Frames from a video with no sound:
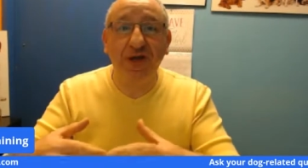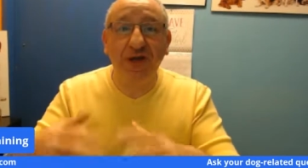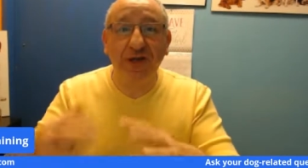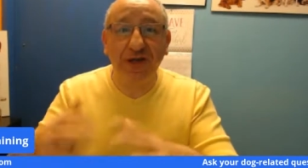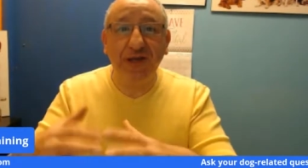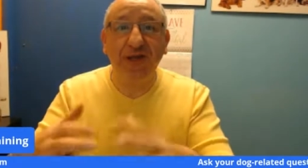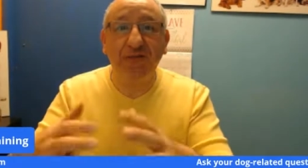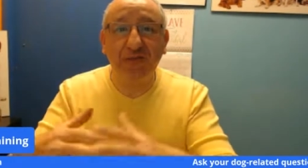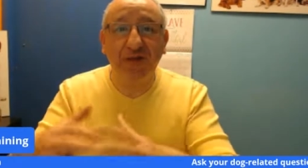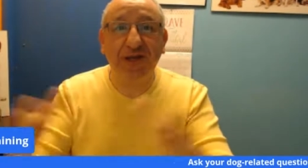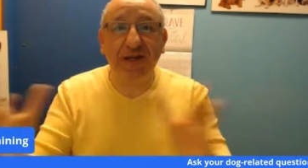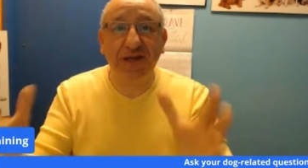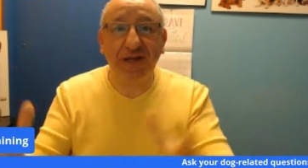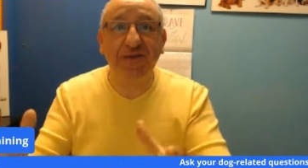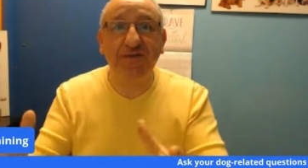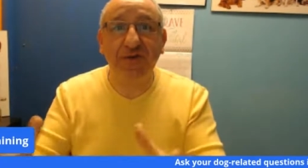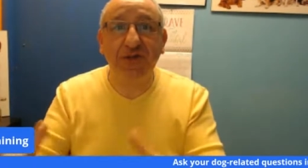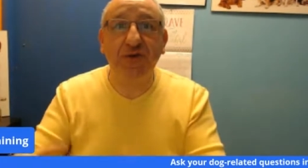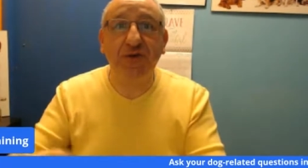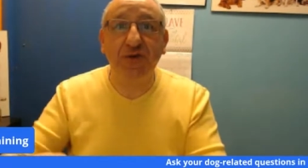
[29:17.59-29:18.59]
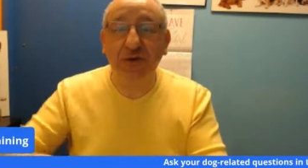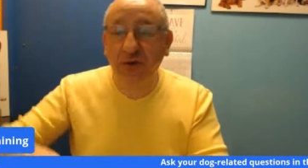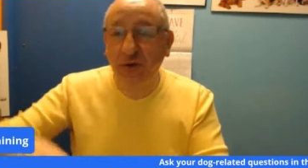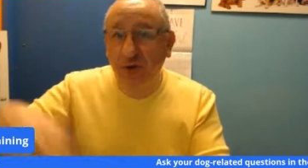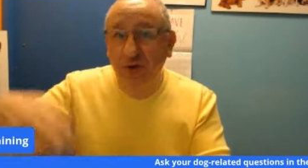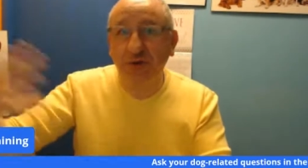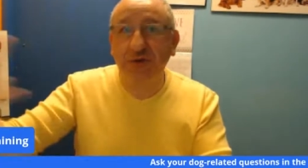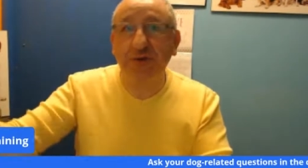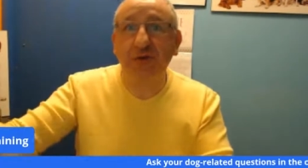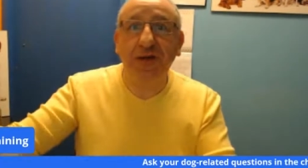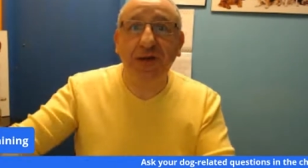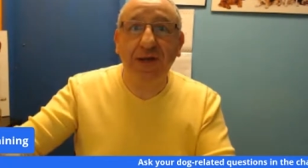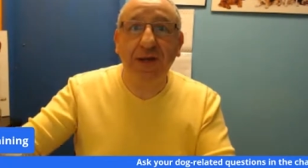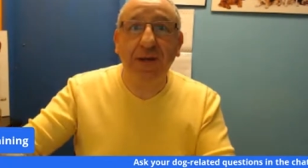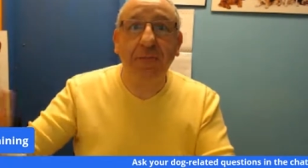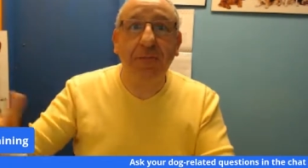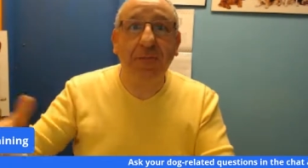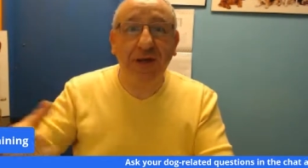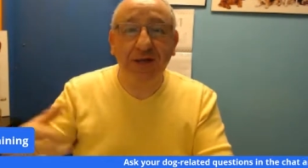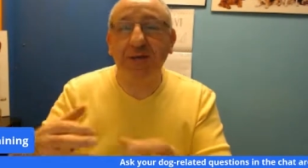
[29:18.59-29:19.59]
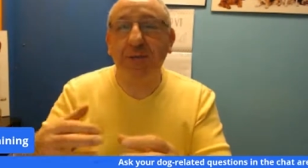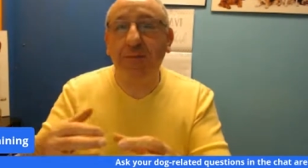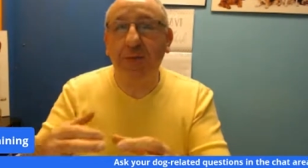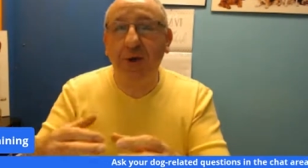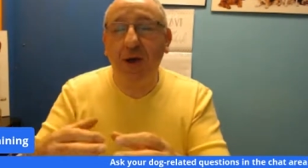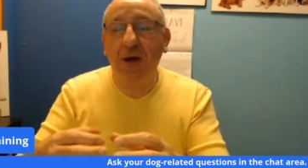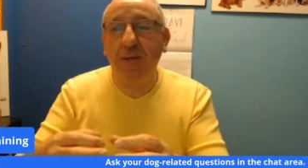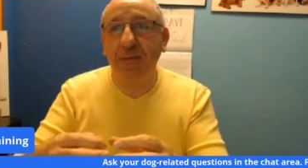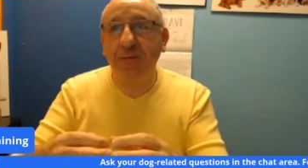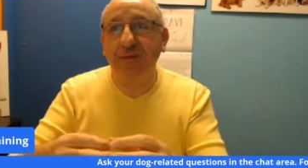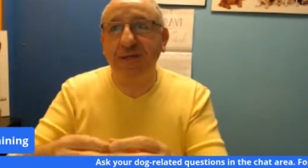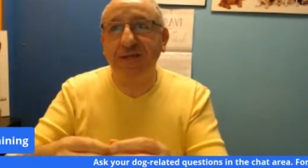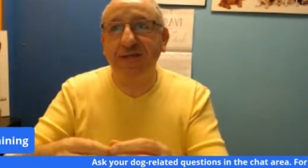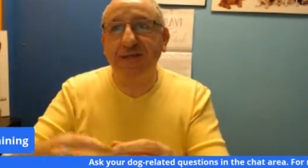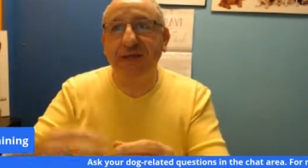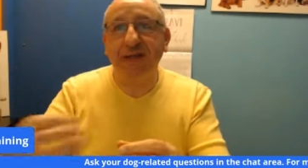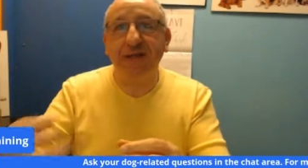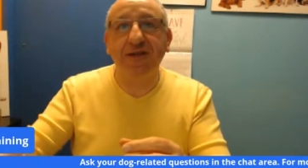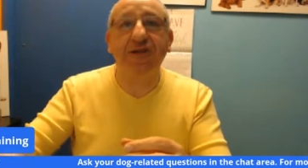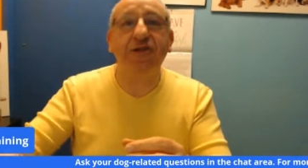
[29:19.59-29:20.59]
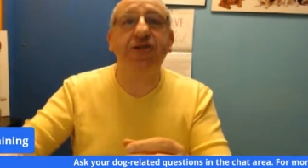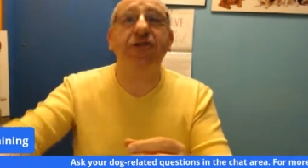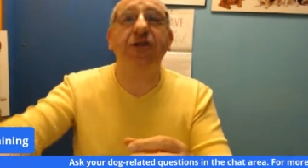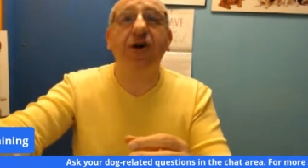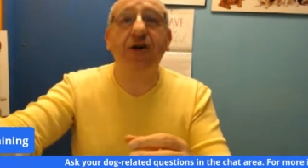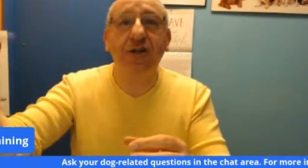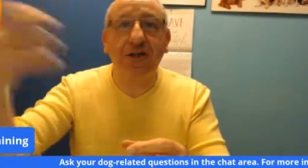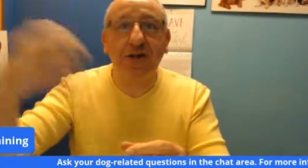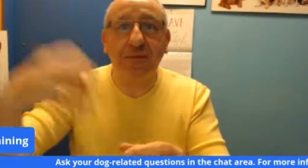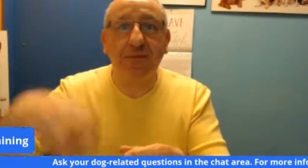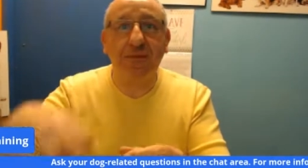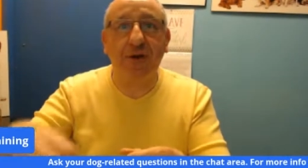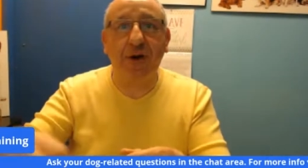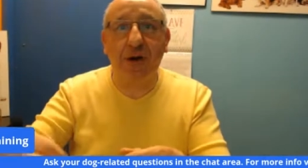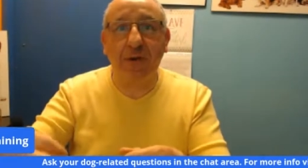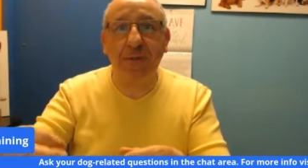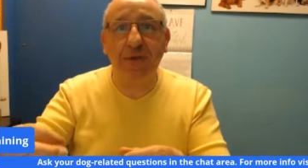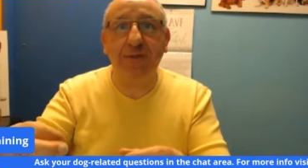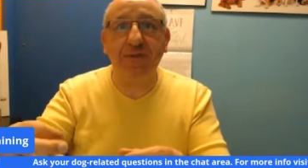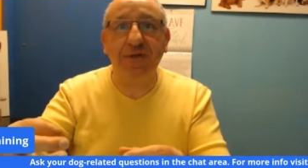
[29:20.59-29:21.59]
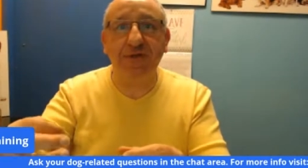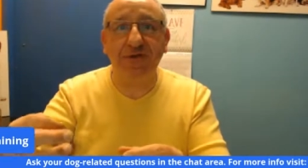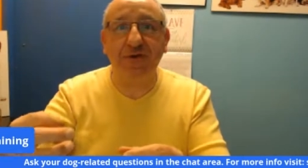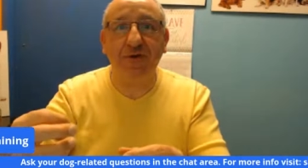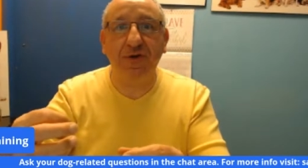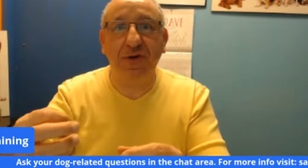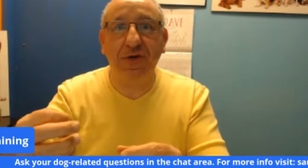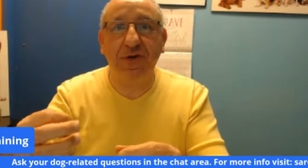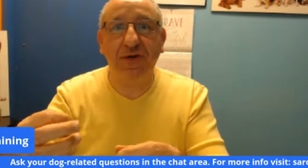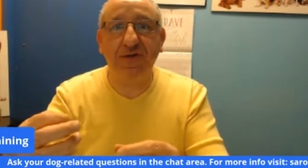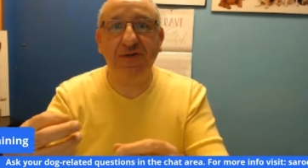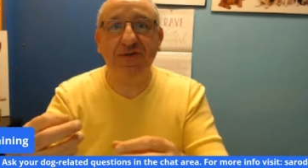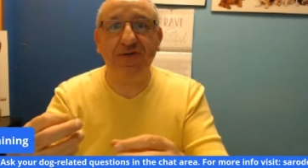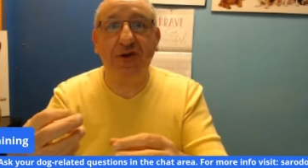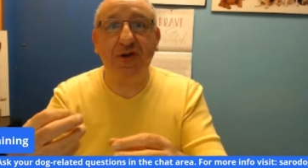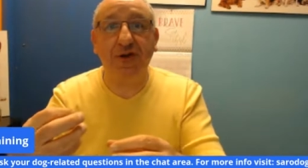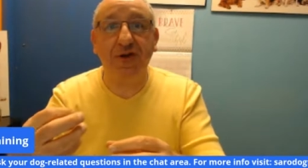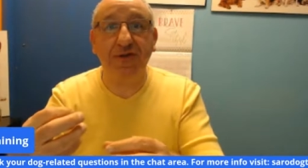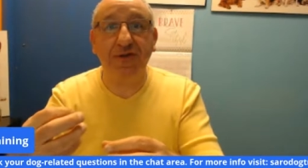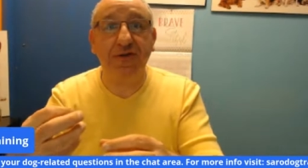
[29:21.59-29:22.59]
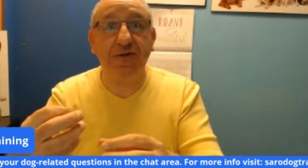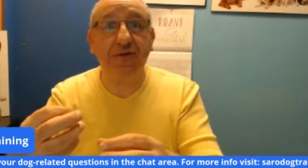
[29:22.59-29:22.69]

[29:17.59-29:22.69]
it will leave you alone but the problem is that another problem is going to start